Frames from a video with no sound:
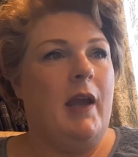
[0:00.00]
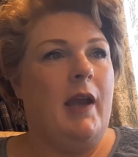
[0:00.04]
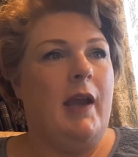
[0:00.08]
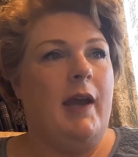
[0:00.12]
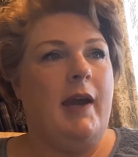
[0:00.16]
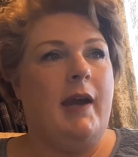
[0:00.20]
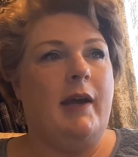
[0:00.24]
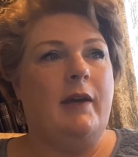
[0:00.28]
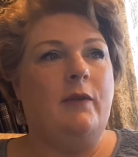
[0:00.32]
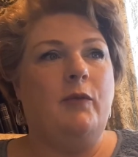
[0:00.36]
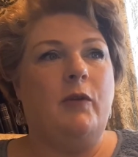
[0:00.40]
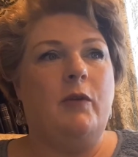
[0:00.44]

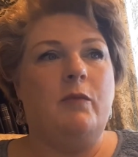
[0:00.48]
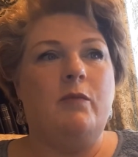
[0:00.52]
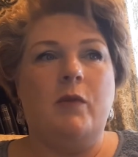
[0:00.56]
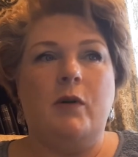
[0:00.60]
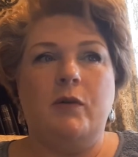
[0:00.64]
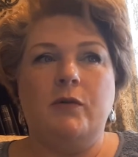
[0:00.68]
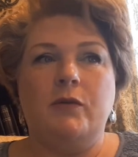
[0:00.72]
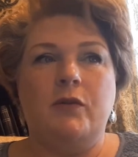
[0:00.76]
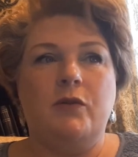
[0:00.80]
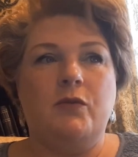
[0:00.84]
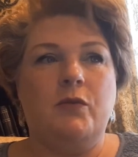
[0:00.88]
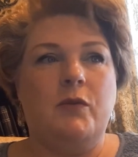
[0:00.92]
And when
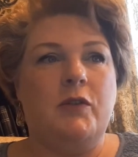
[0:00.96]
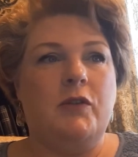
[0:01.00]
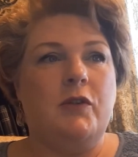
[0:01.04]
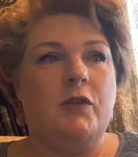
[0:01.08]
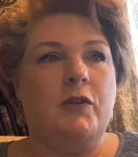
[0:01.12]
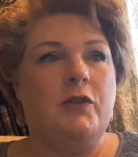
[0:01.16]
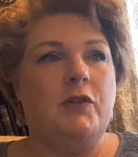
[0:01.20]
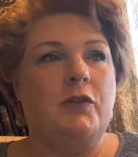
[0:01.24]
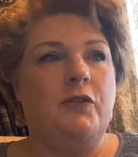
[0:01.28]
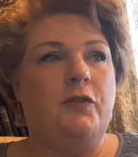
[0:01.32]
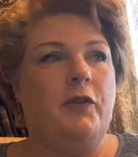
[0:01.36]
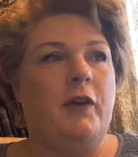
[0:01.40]
Moses
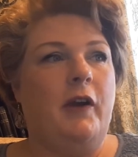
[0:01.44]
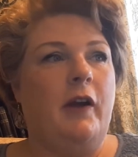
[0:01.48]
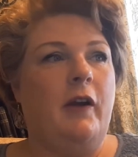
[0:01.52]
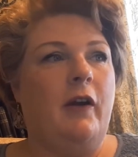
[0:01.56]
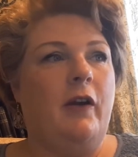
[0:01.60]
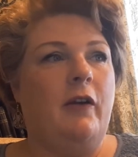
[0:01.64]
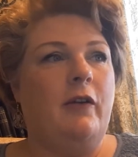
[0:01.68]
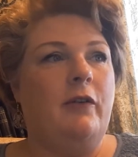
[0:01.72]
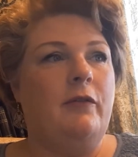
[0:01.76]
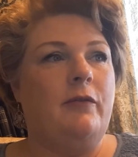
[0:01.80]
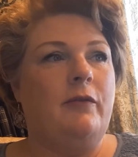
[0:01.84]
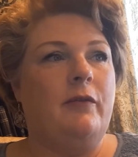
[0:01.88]
returned to
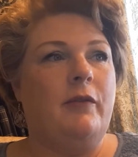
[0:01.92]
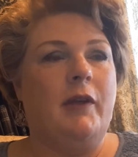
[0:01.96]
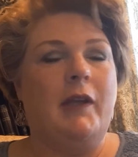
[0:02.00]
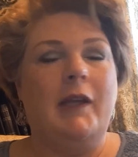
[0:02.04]
Pharaoh,